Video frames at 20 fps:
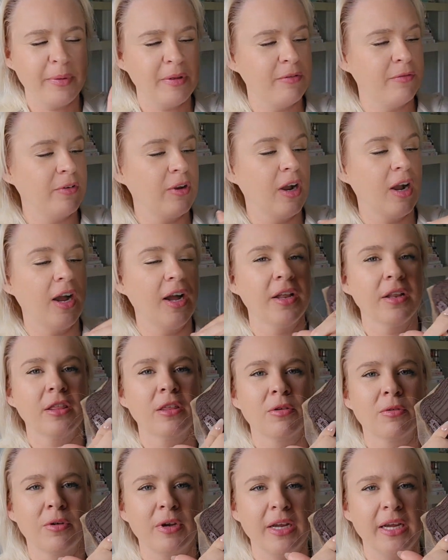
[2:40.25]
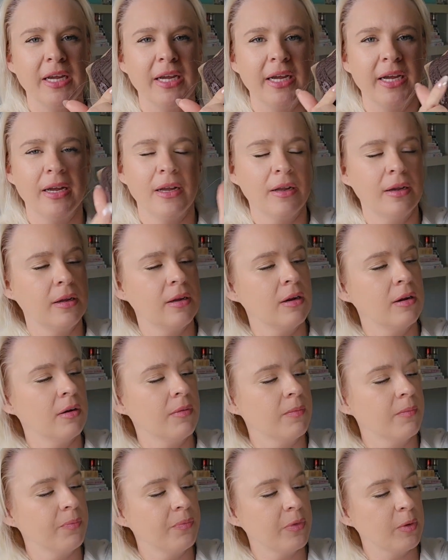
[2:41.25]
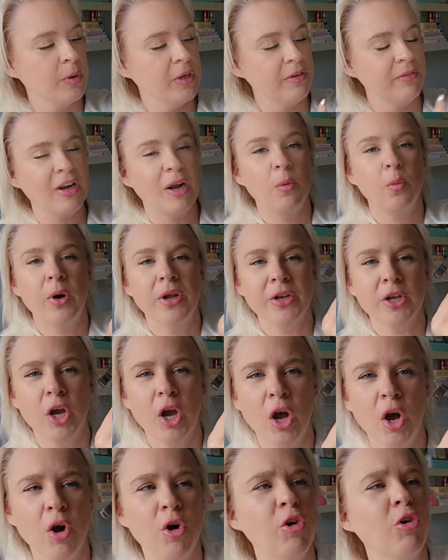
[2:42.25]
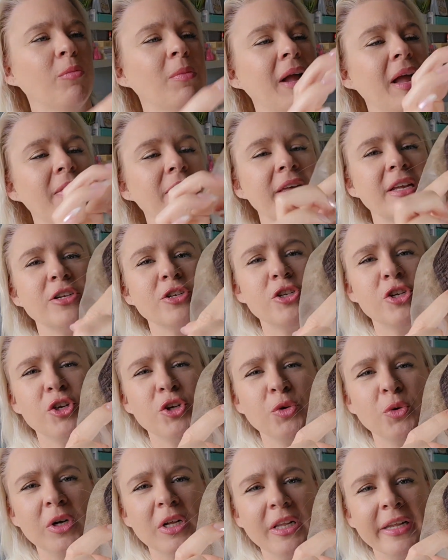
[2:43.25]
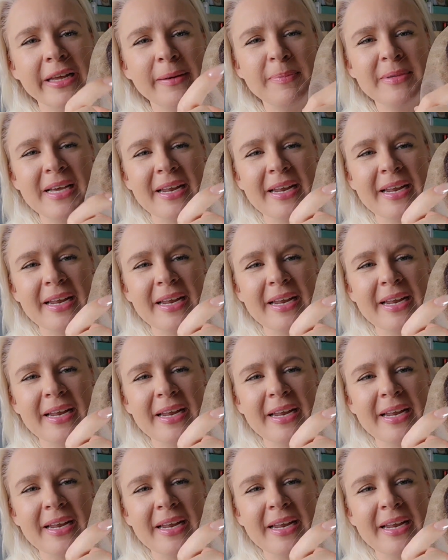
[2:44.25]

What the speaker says: You've got you've got one comb and then 2 clips.